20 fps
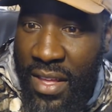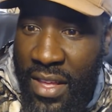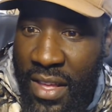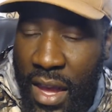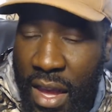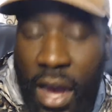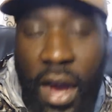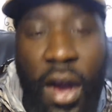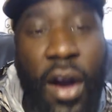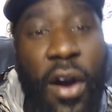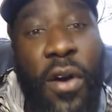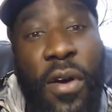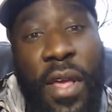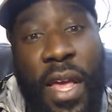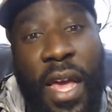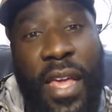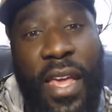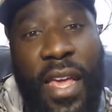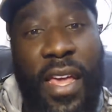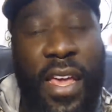Oh,
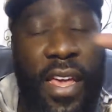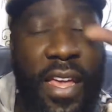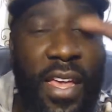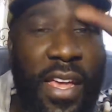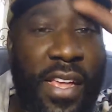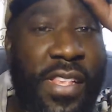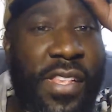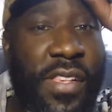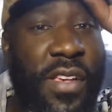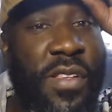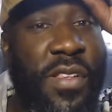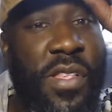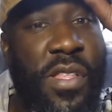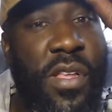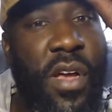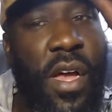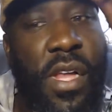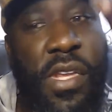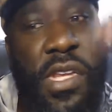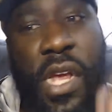yeah. So
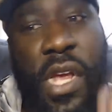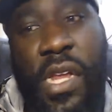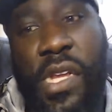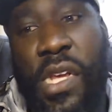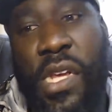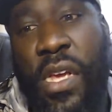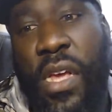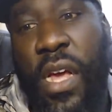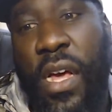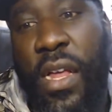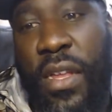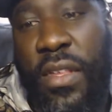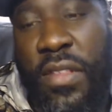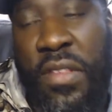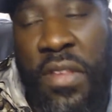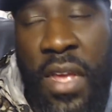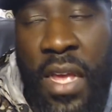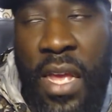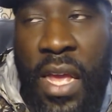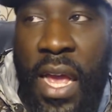start changing colors,
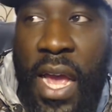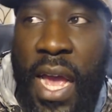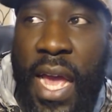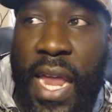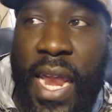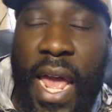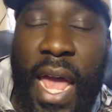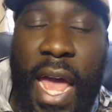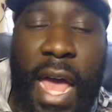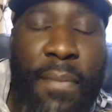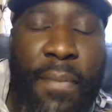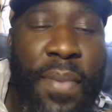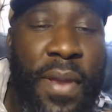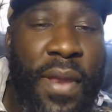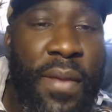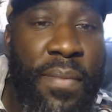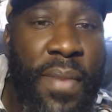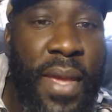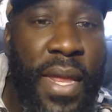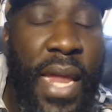and it happened
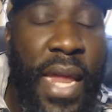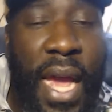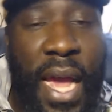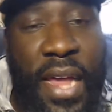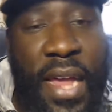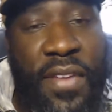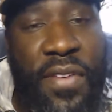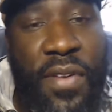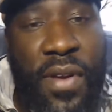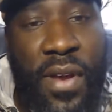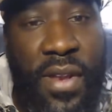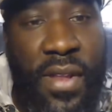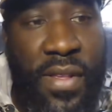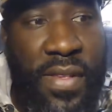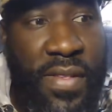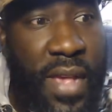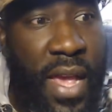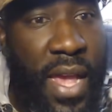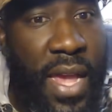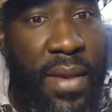to be actually the
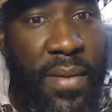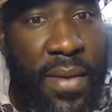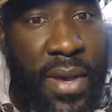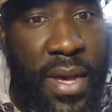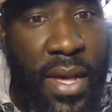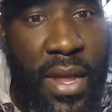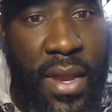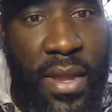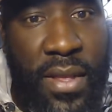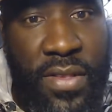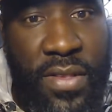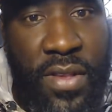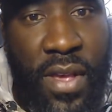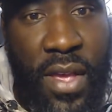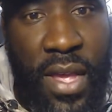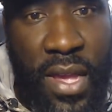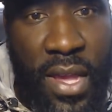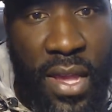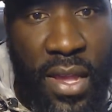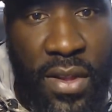same colors
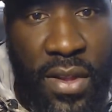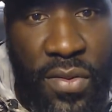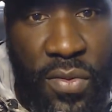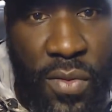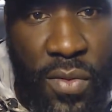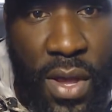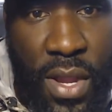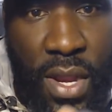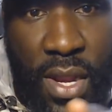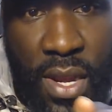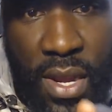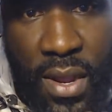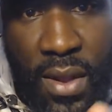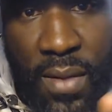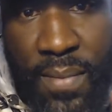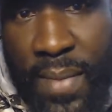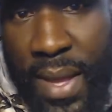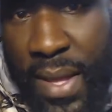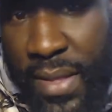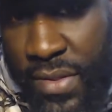of each one of their
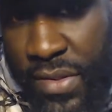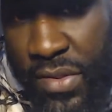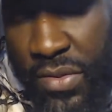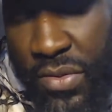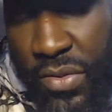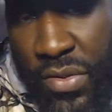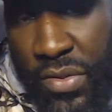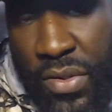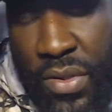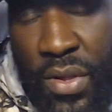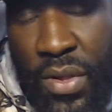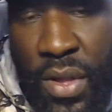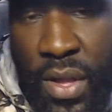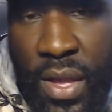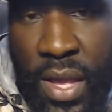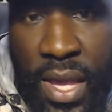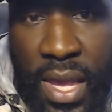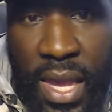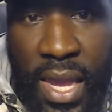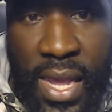mantles
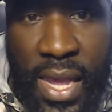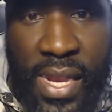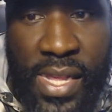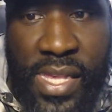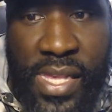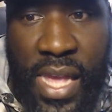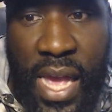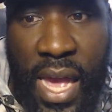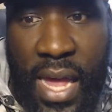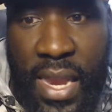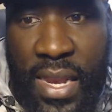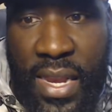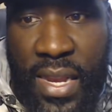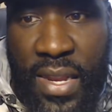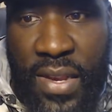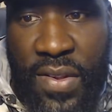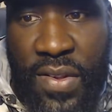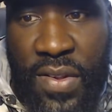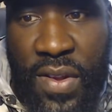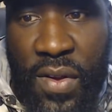in the sky that
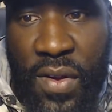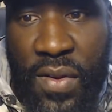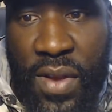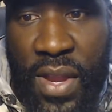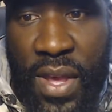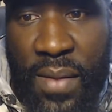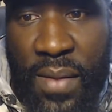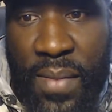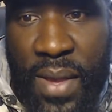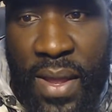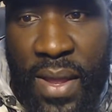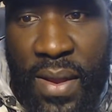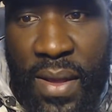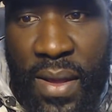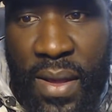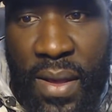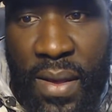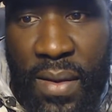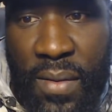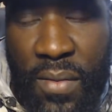they showed them at
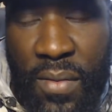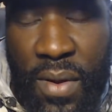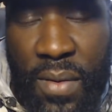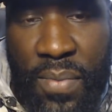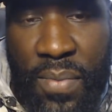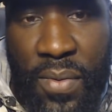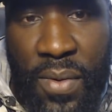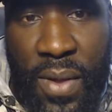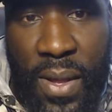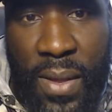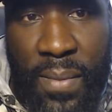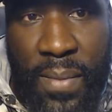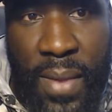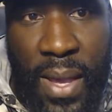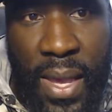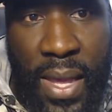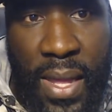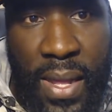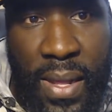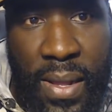one point,
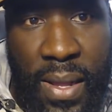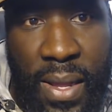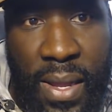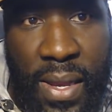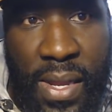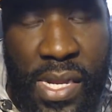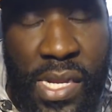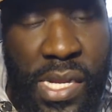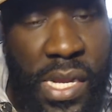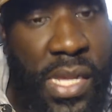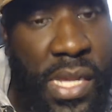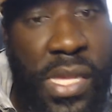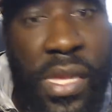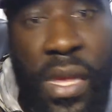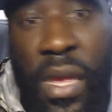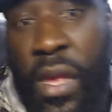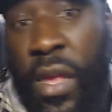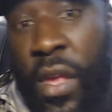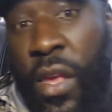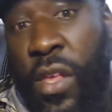man. And it's just
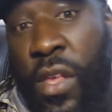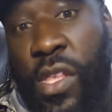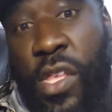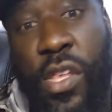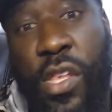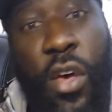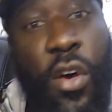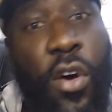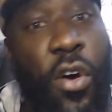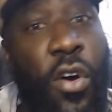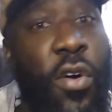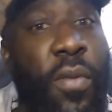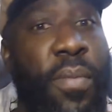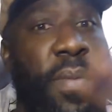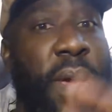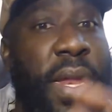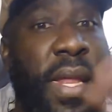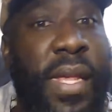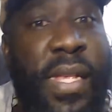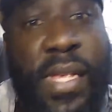so
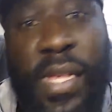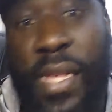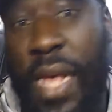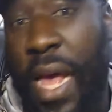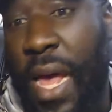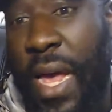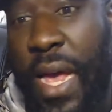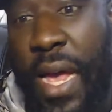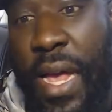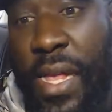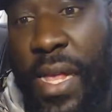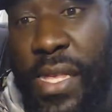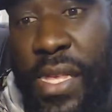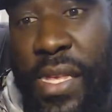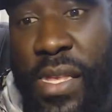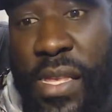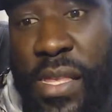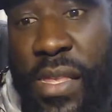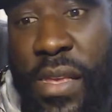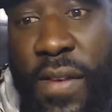many signs
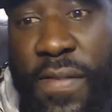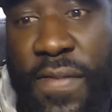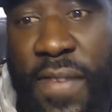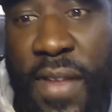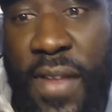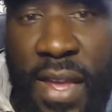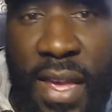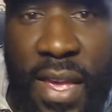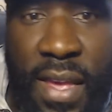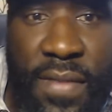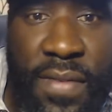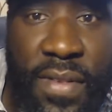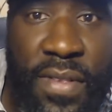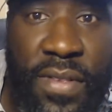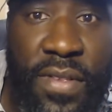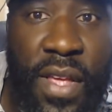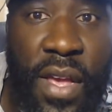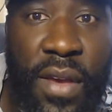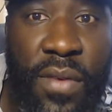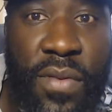and stuff in the
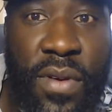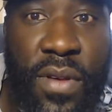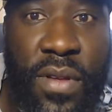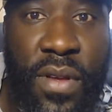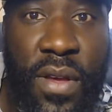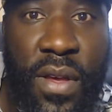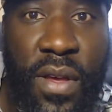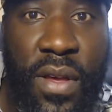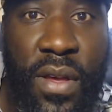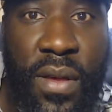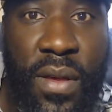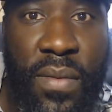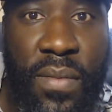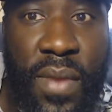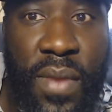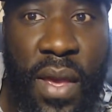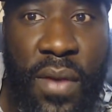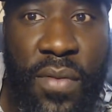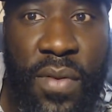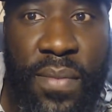heavens that
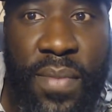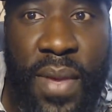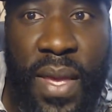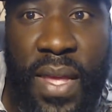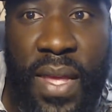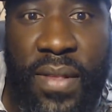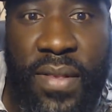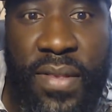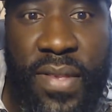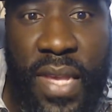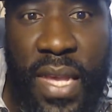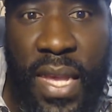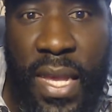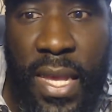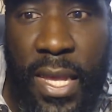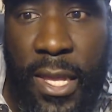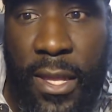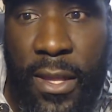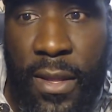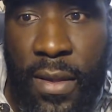were being
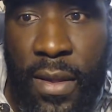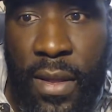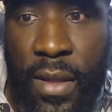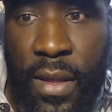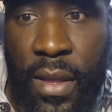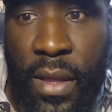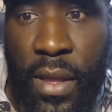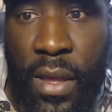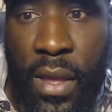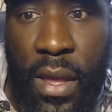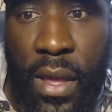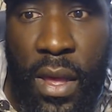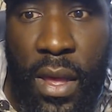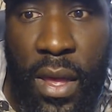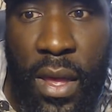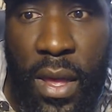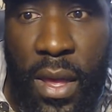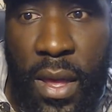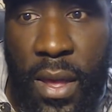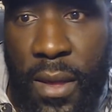seen.
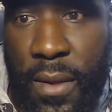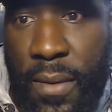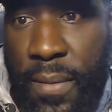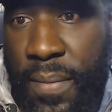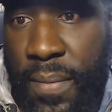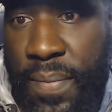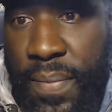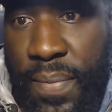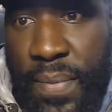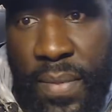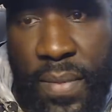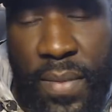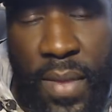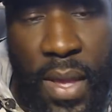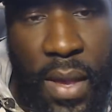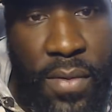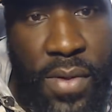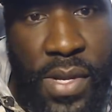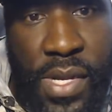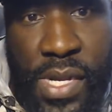
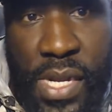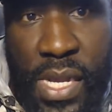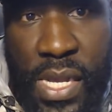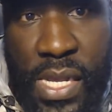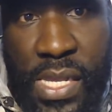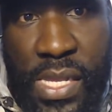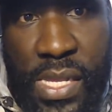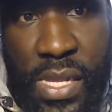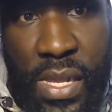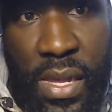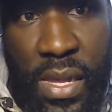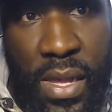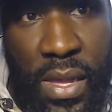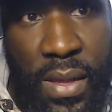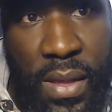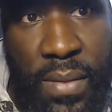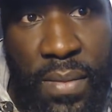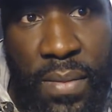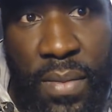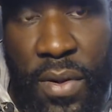That was just
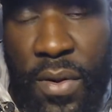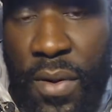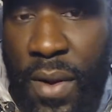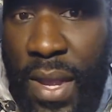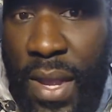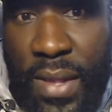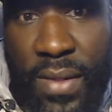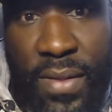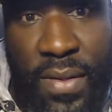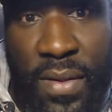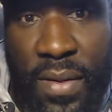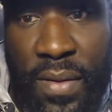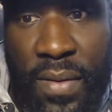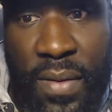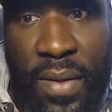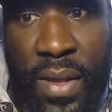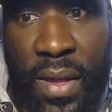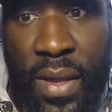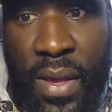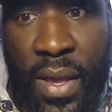crazy
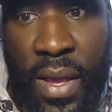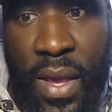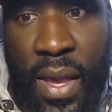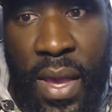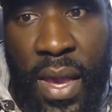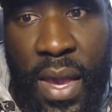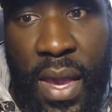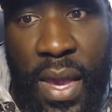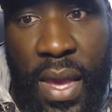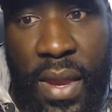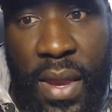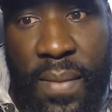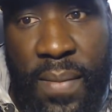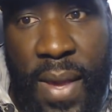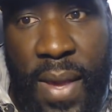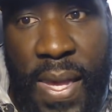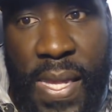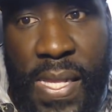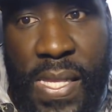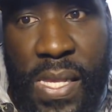and
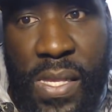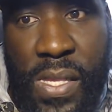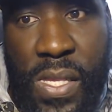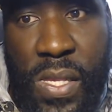amazing.